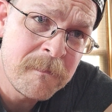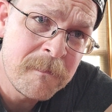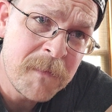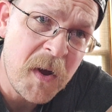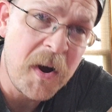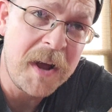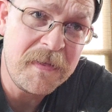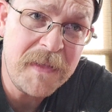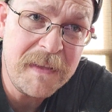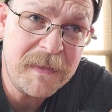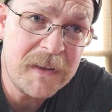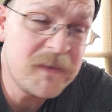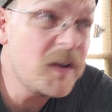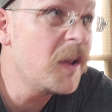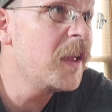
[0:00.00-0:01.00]
All right, I think
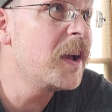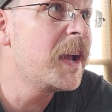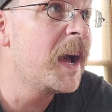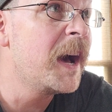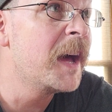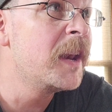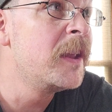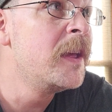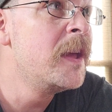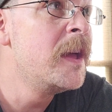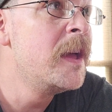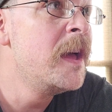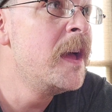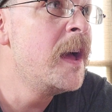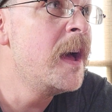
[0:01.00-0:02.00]
that's all I got.
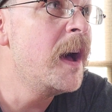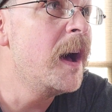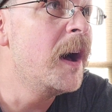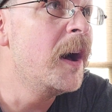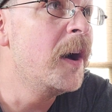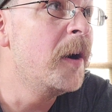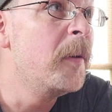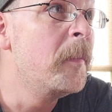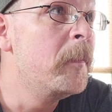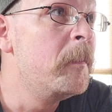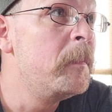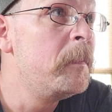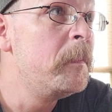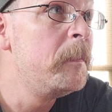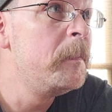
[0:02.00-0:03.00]

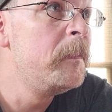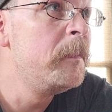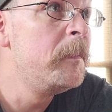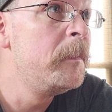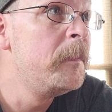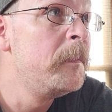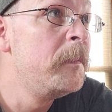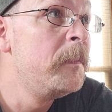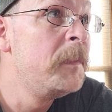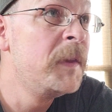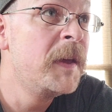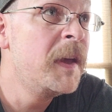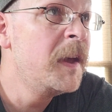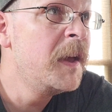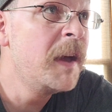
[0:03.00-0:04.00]

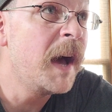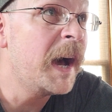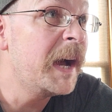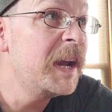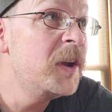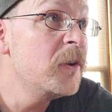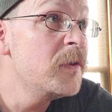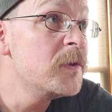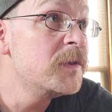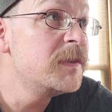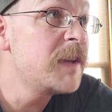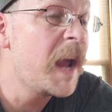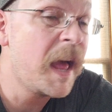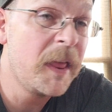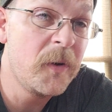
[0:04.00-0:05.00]
I hear those
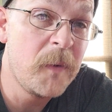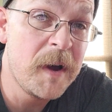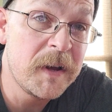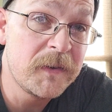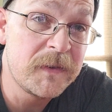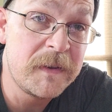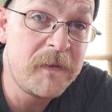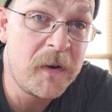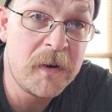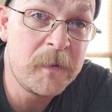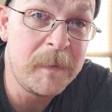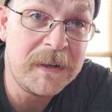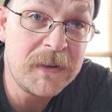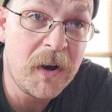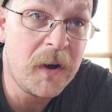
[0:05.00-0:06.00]
scallywags, they've heard
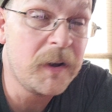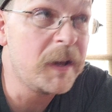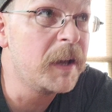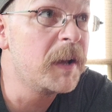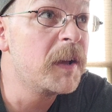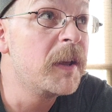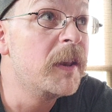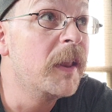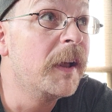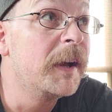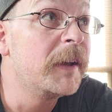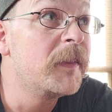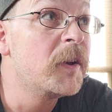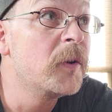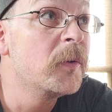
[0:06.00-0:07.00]
me talking, and
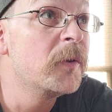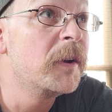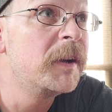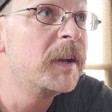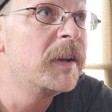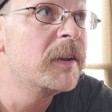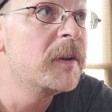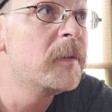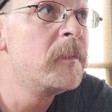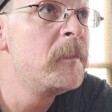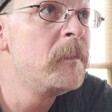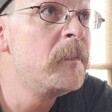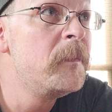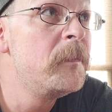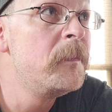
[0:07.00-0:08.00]
like they're ready to
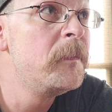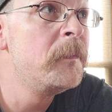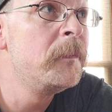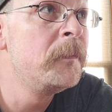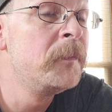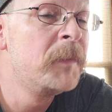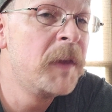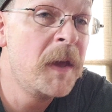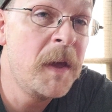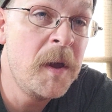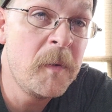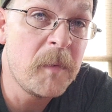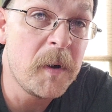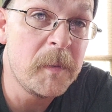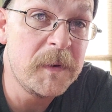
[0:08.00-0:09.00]

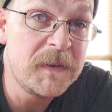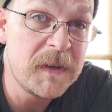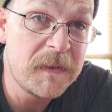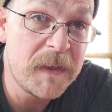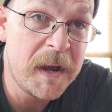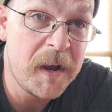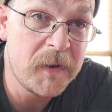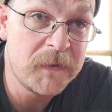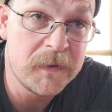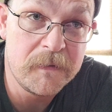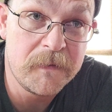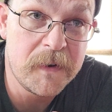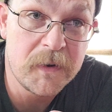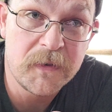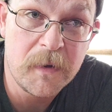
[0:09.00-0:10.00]
probably set the house on
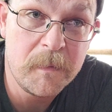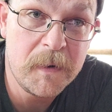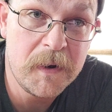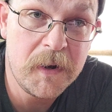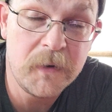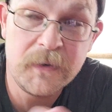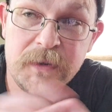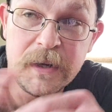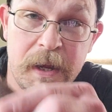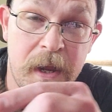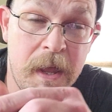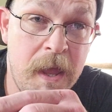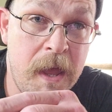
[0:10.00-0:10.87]
fire, so I better go check.